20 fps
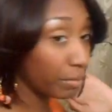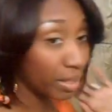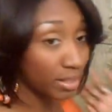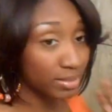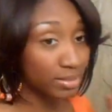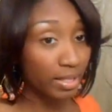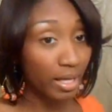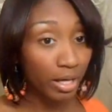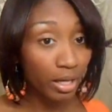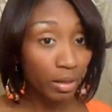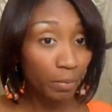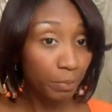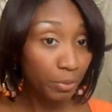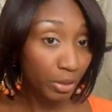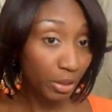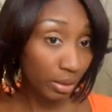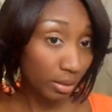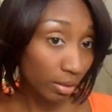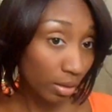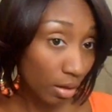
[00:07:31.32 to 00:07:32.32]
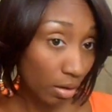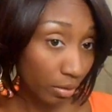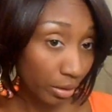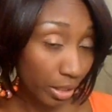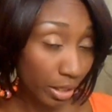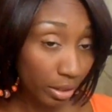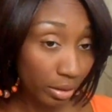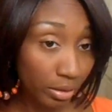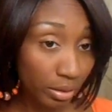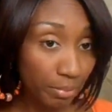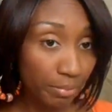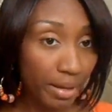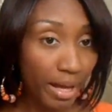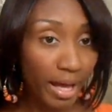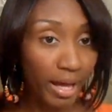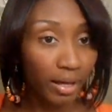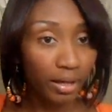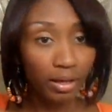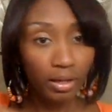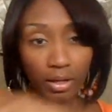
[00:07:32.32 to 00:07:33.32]
mess that up putting long hair in the
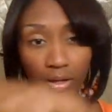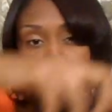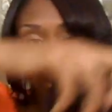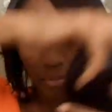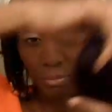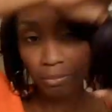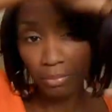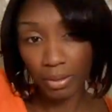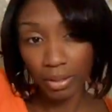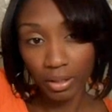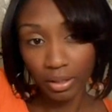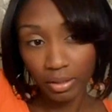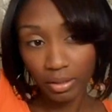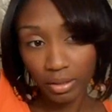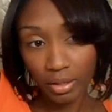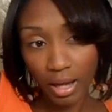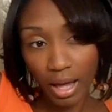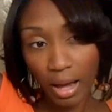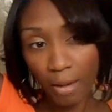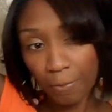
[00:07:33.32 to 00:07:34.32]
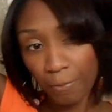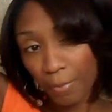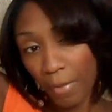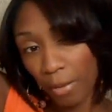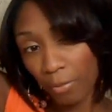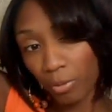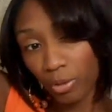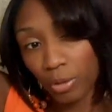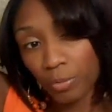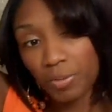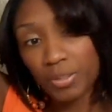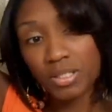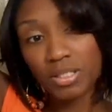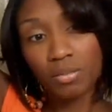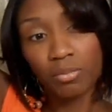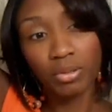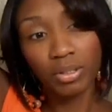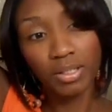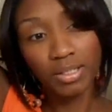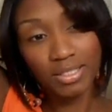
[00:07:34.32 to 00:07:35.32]
back, but I'm going to put
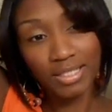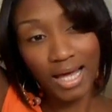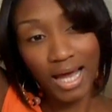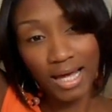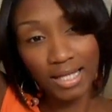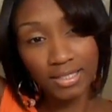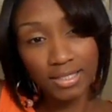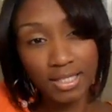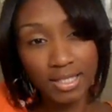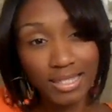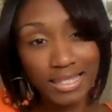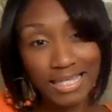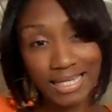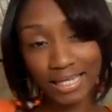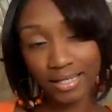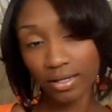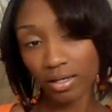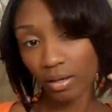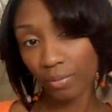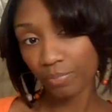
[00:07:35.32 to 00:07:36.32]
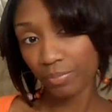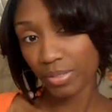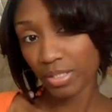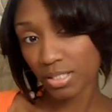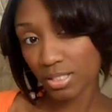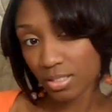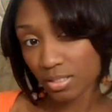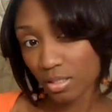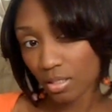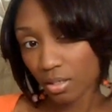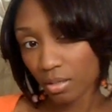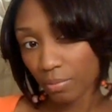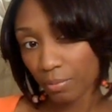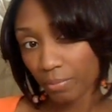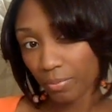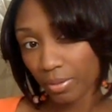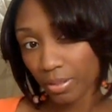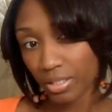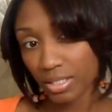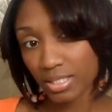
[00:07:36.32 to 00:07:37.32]
some on the side to thicken up this
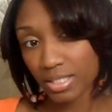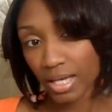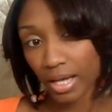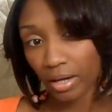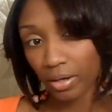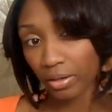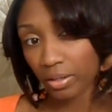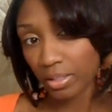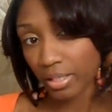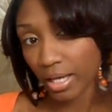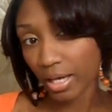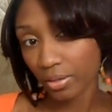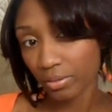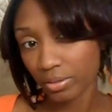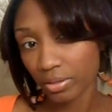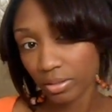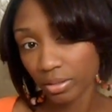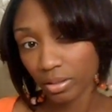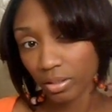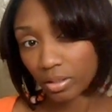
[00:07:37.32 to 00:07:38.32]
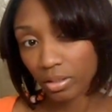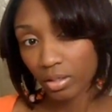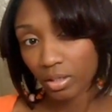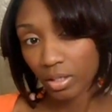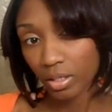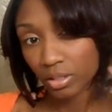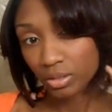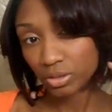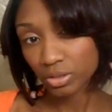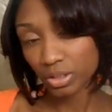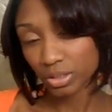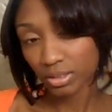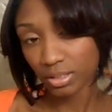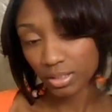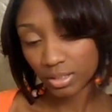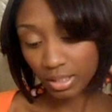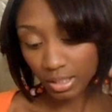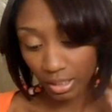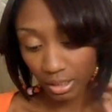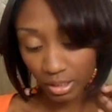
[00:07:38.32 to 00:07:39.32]
area down here, just
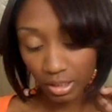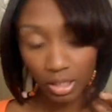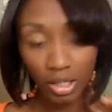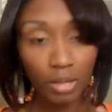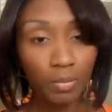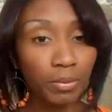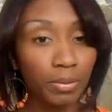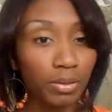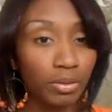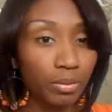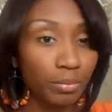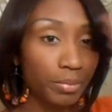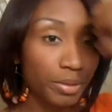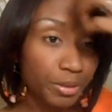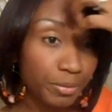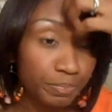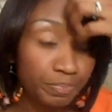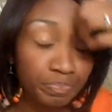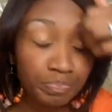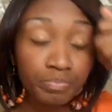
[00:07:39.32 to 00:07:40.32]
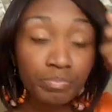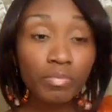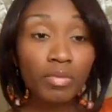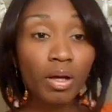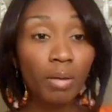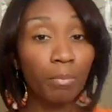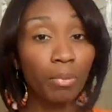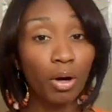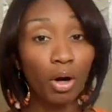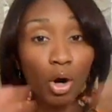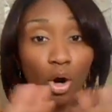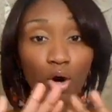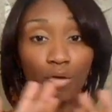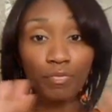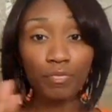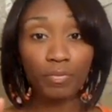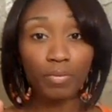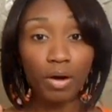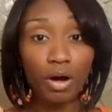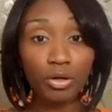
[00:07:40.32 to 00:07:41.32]
to thicken it up a little bit. But
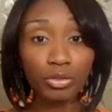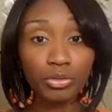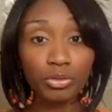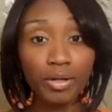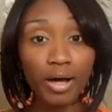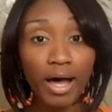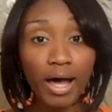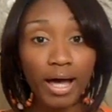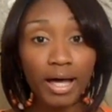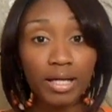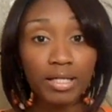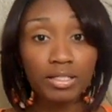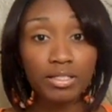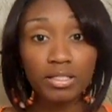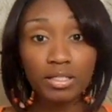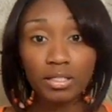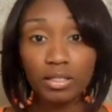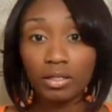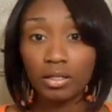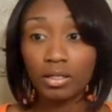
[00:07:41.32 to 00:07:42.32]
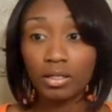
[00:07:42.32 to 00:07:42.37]
overall, you guys,